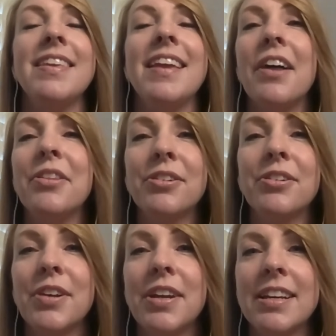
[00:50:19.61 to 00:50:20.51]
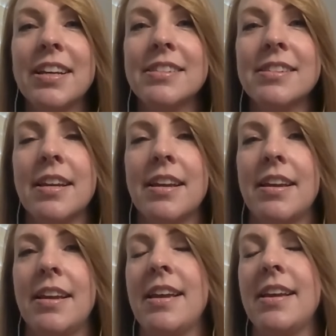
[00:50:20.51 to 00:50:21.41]
The other thing is,
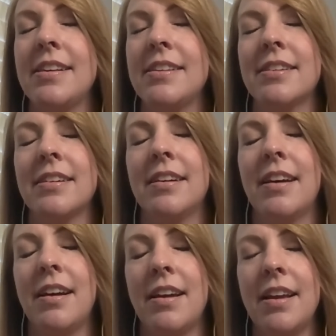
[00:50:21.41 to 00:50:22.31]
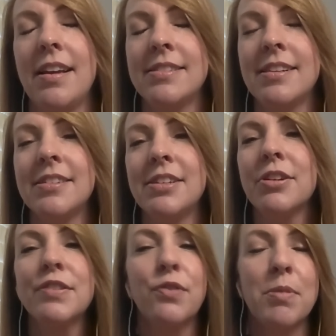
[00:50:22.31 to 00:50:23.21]
is
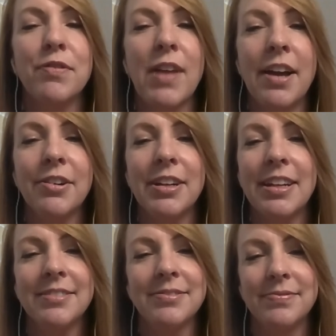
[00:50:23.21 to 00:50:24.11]
sincerest form of flattery